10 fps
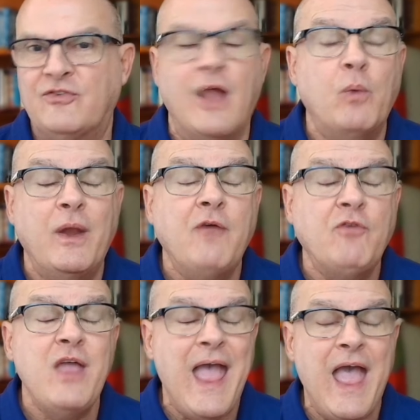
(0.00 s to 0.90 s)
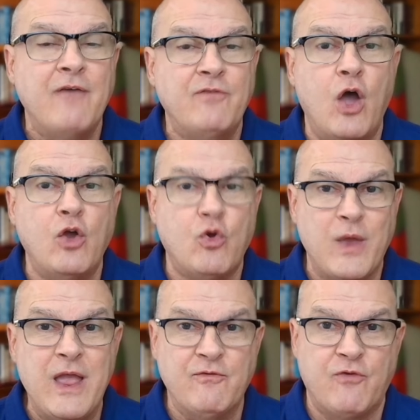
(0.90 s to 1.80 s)
Now, whenever you have a
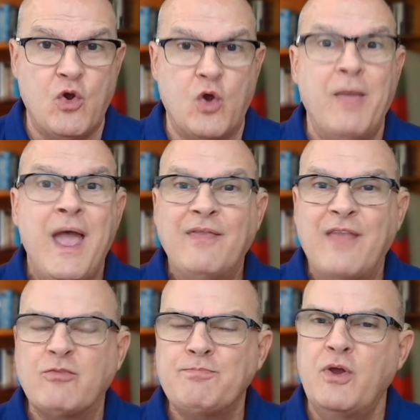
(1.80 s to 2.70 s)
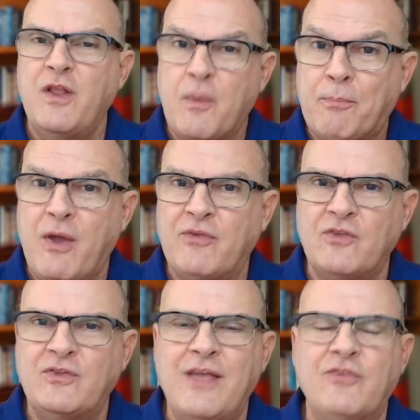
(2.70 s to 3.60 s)
Greek verb that's put in the
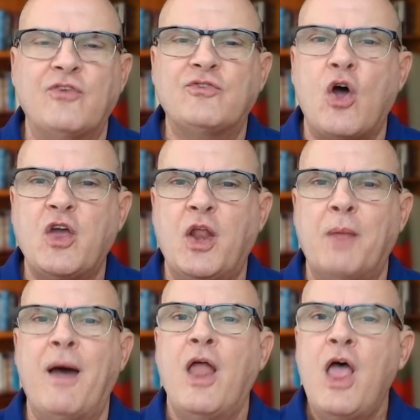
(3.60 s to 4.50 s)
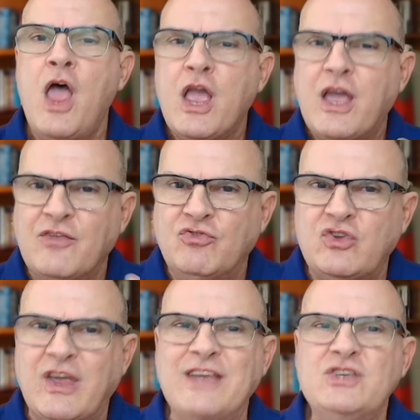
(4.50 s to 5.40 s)
present tense, it's talking about
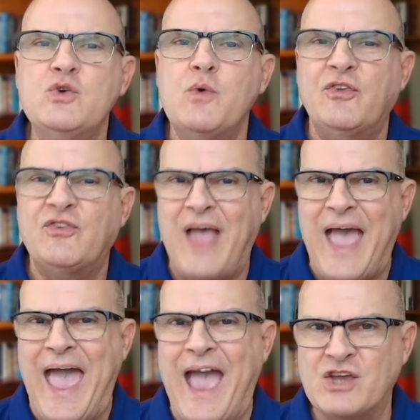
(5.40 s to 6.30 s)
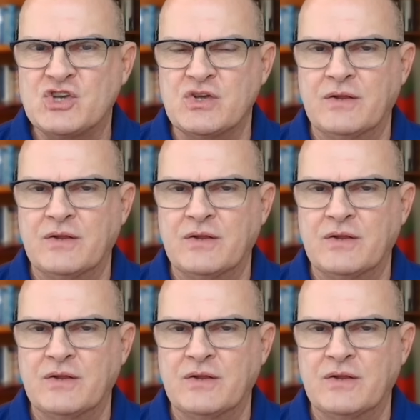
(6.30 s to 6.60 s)
continuous action.